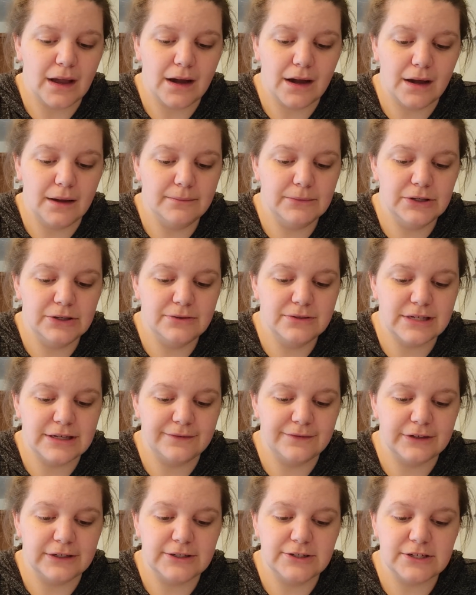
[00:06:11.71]
I'm no
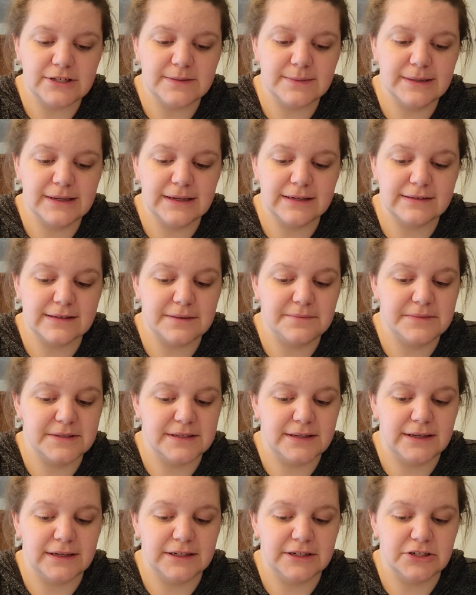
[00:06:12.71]
different just because I'm
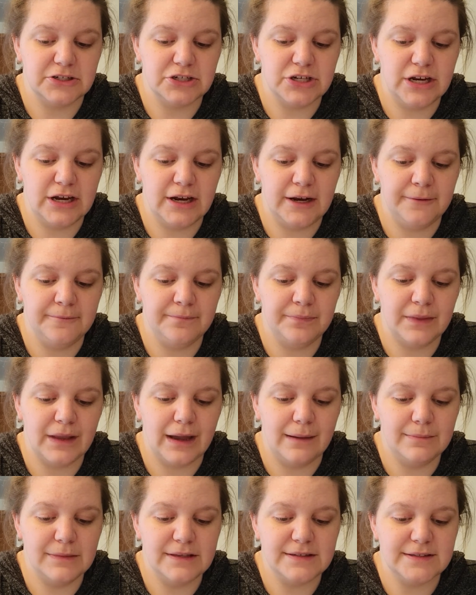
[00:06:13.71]
sitting in a chair.
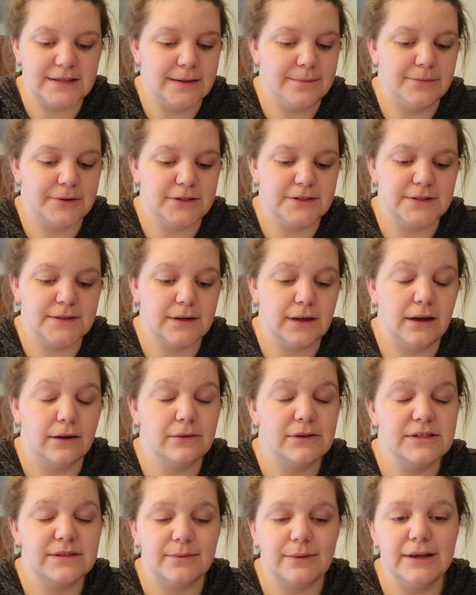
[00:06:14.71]
I'm the same person I
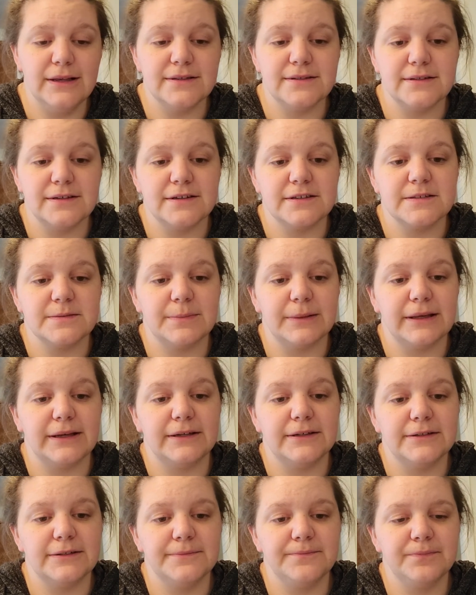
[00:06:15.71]
always was, he
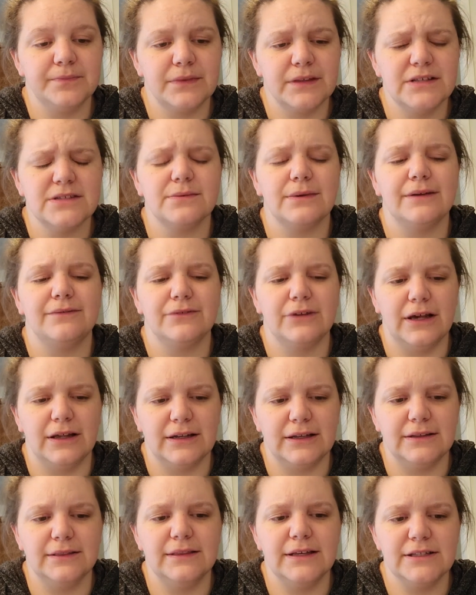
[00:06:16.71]
explained. His wife
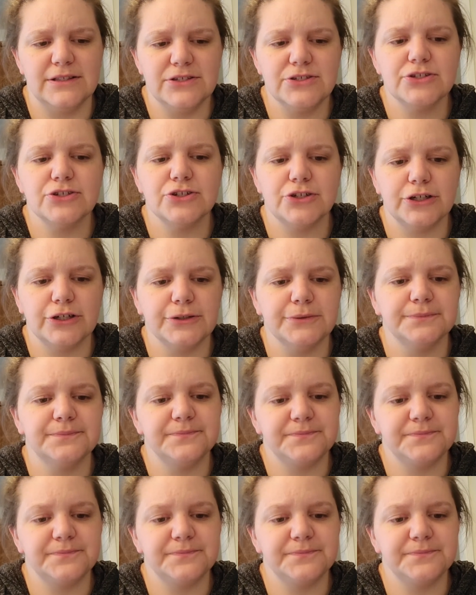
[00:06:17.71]
nodded. That's true.